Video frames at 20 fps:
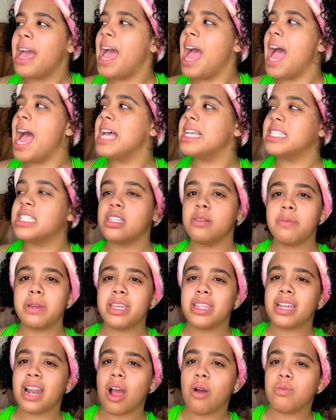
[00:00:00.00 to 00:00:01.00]
has to be
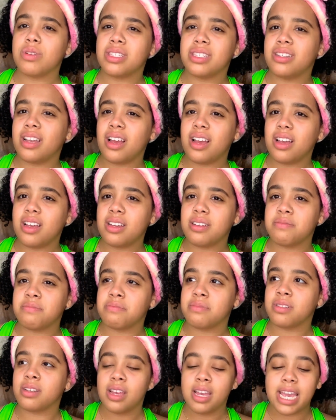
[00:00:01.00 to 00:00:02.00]
that I was dumb.
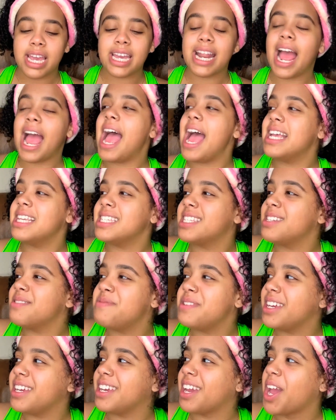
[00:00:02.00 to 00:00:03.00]
It has to
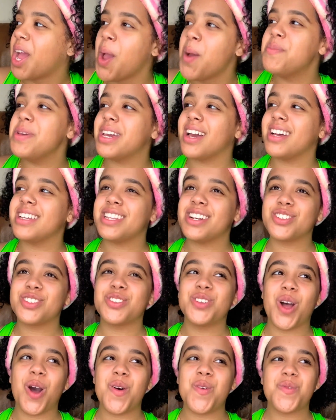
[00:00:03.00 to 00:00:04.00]
be, because there's
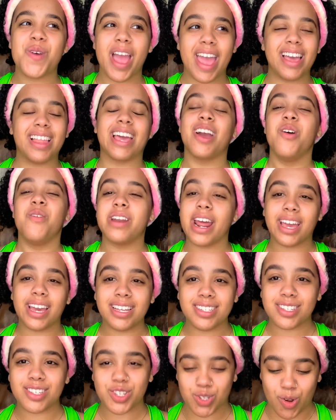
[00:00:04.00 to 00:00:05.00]
no way. Like, when I get into
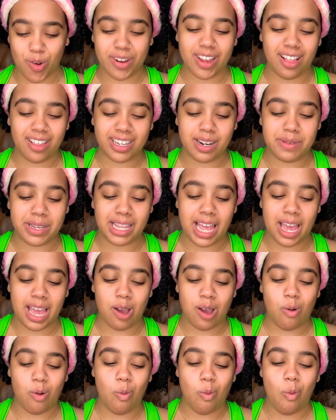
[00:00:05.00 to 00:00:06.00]
the story, y'all are gonna be like,
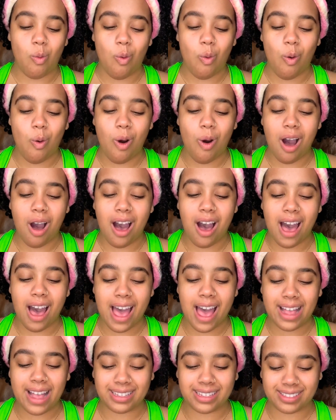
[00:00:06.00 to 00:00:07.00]

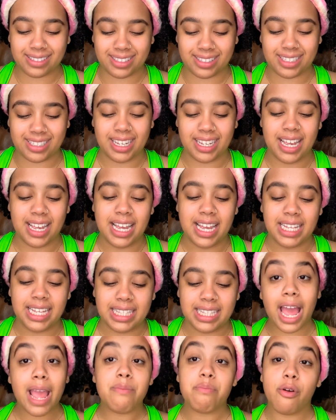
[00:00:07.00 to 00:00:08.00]
what?
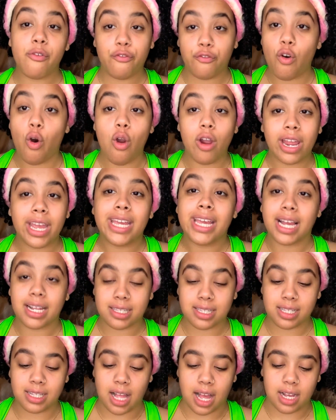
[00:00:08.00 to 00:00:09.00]
Right before he gets
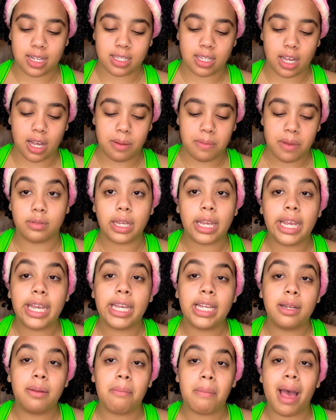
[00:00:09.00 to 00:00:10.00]
locked up
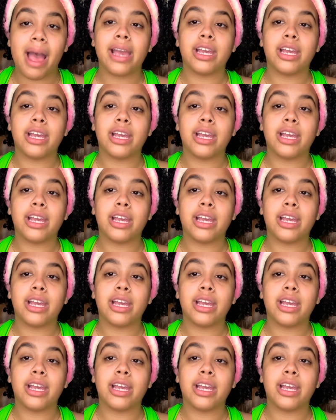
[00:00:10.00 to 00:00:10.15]
in my